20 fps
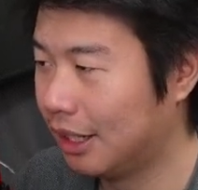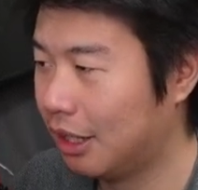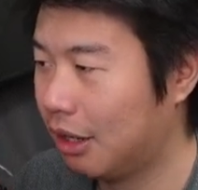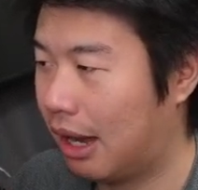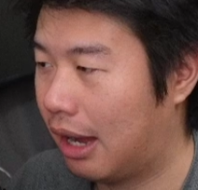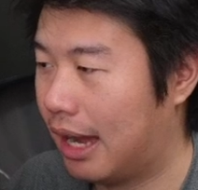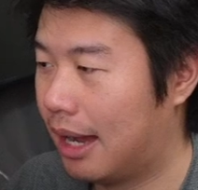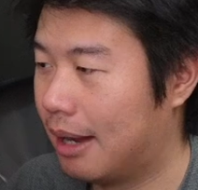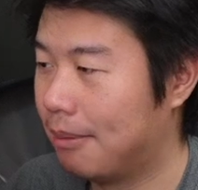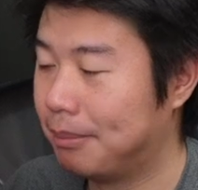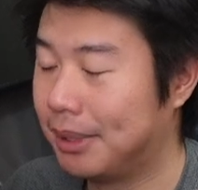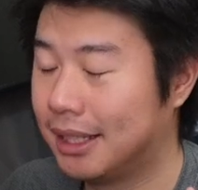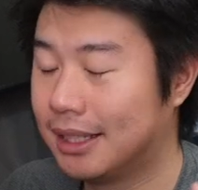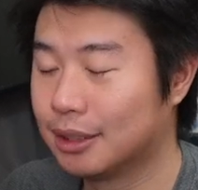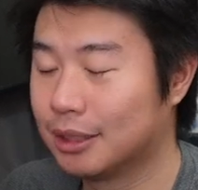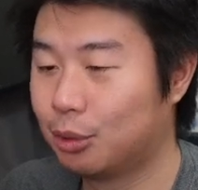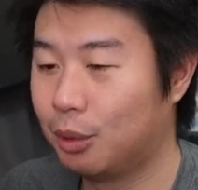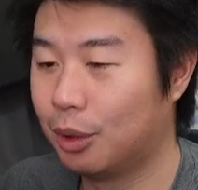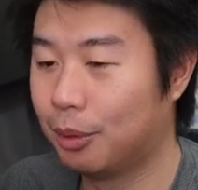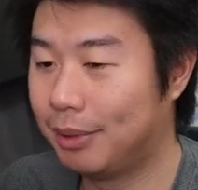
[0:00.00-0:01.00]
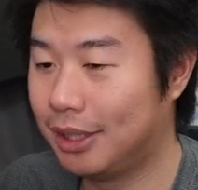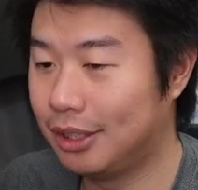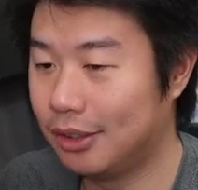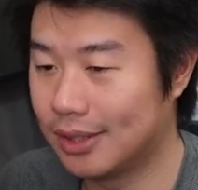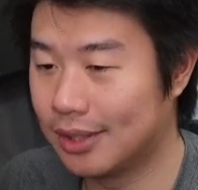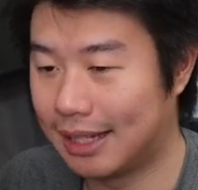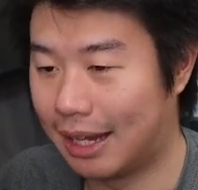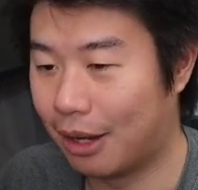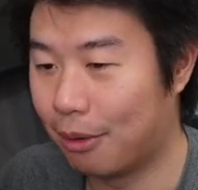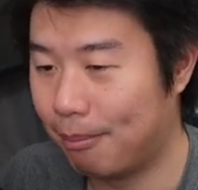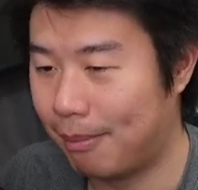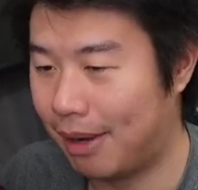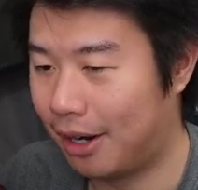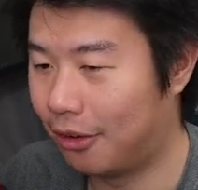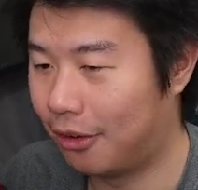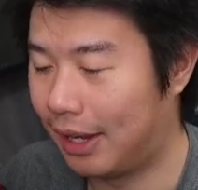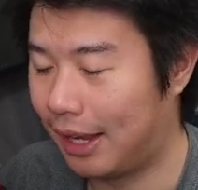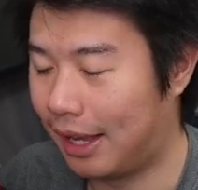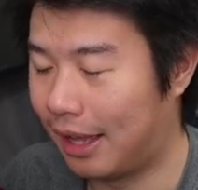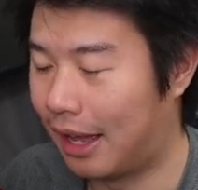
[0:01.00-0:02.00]
um, because we'll be using our
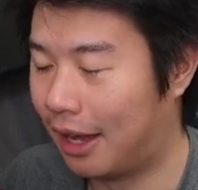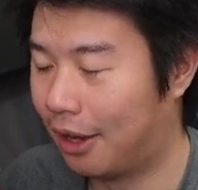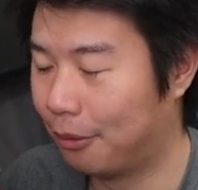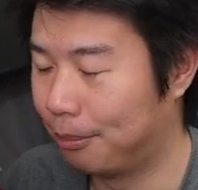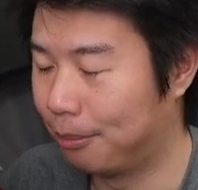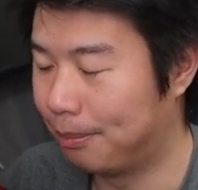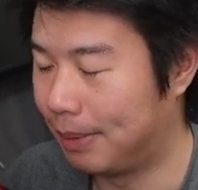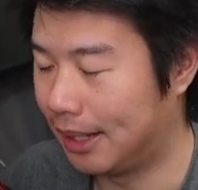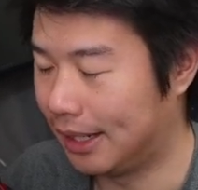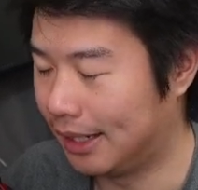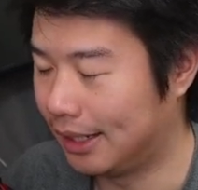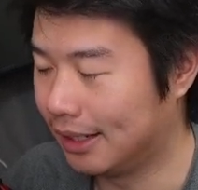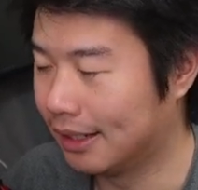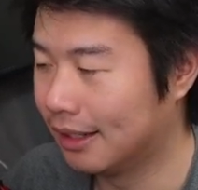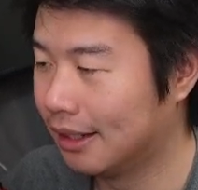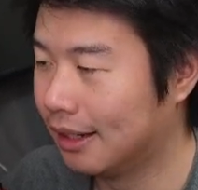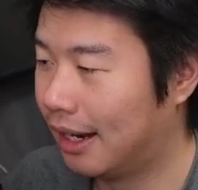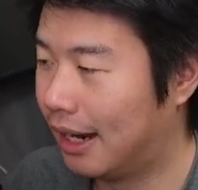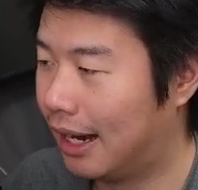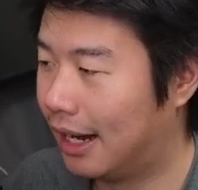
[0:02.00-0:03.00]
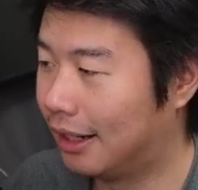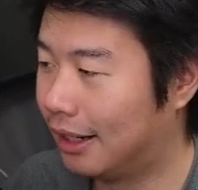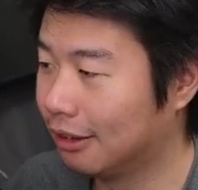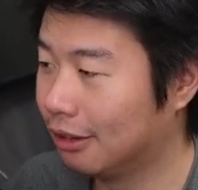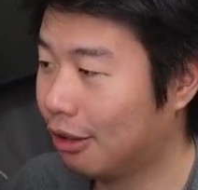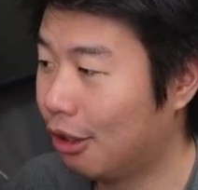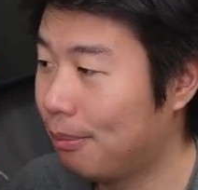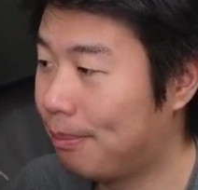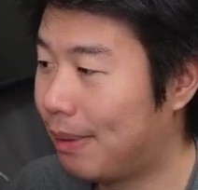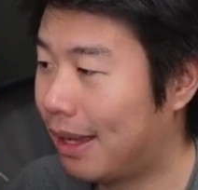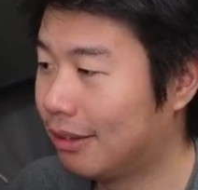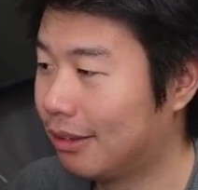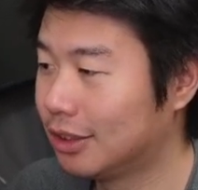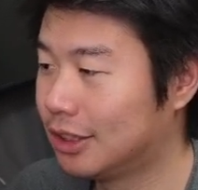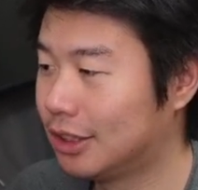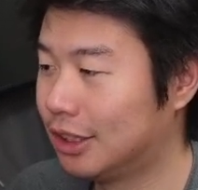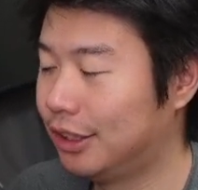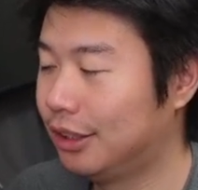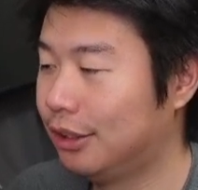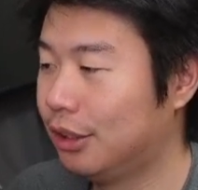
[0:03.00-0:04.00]
Metal L B uh, load
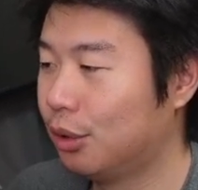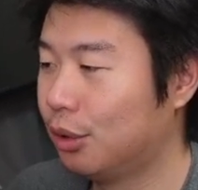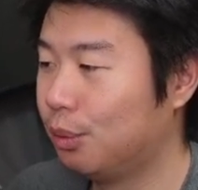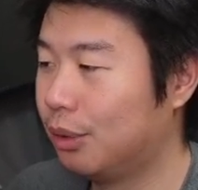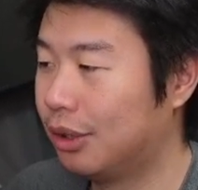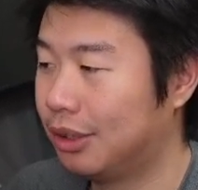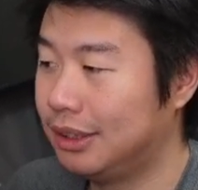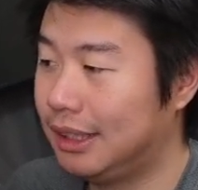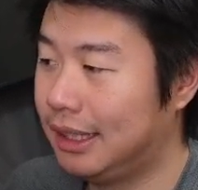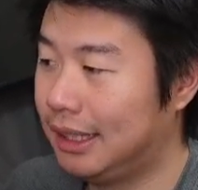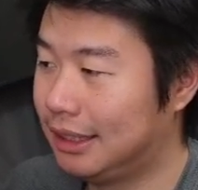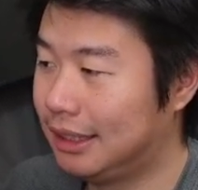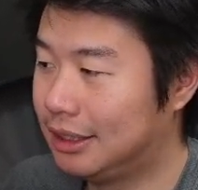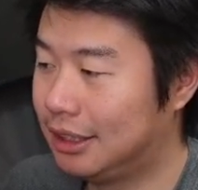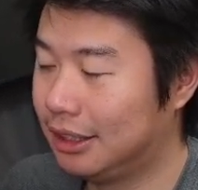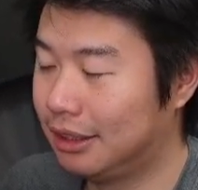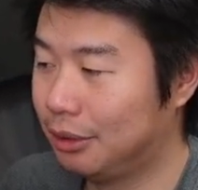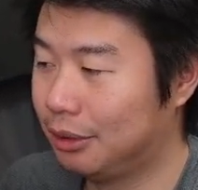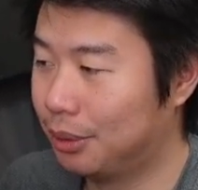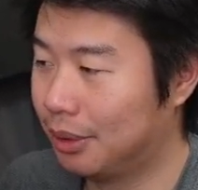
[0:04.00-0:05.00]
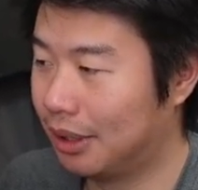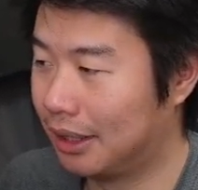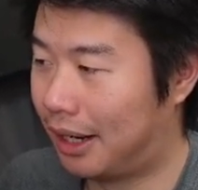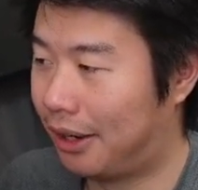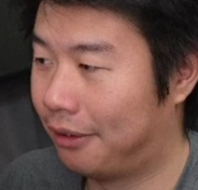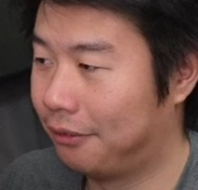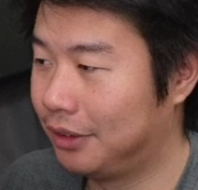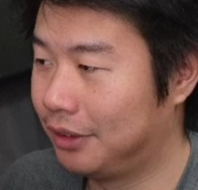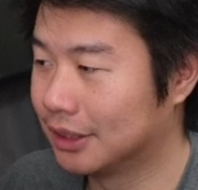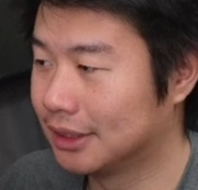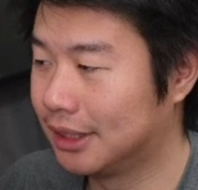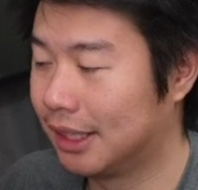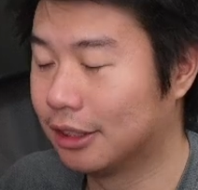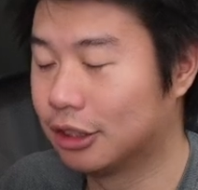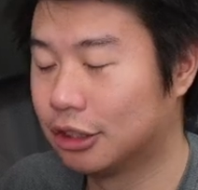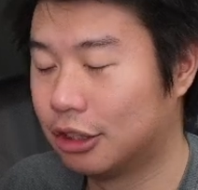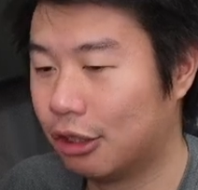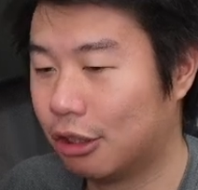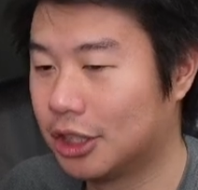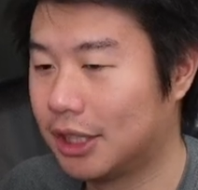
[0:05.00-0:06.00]
balancer, we'll need to obviously
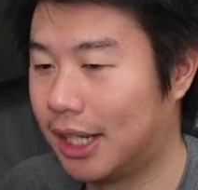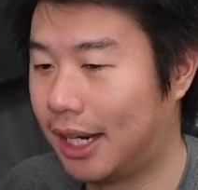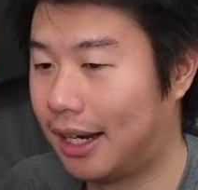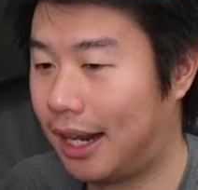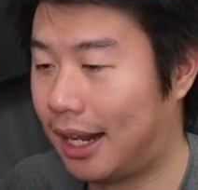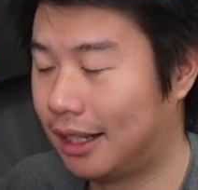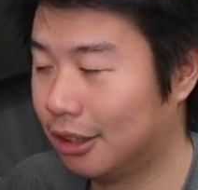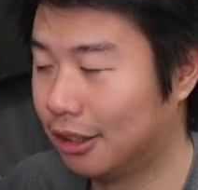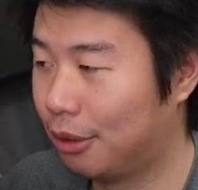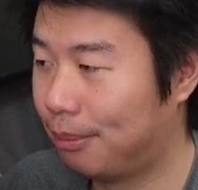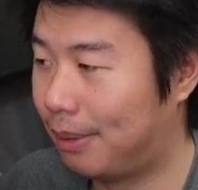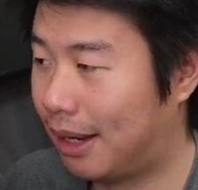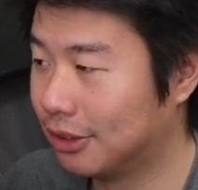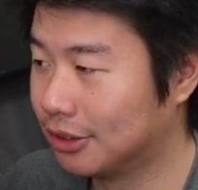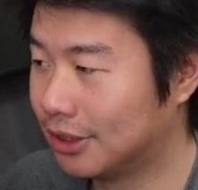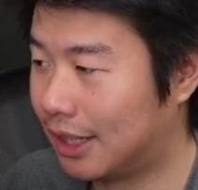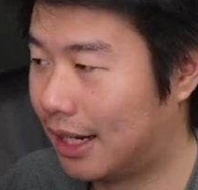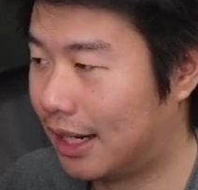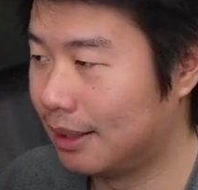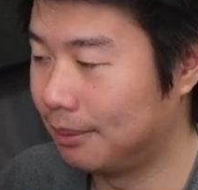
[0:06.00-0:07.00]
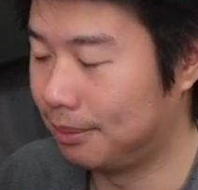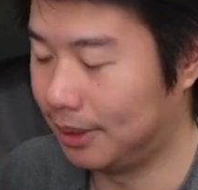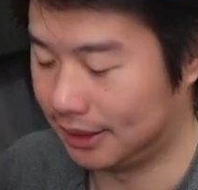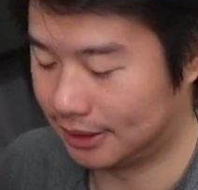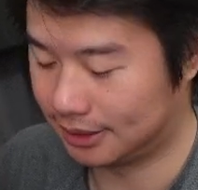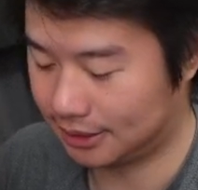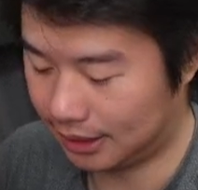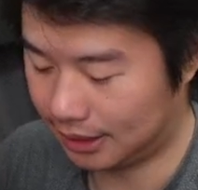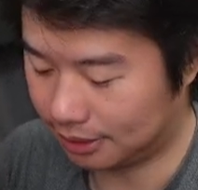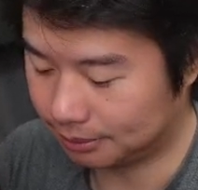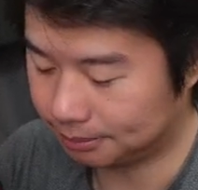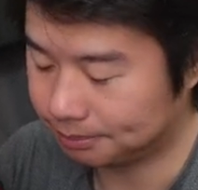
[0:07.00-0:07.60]
associate a load balancer I P. So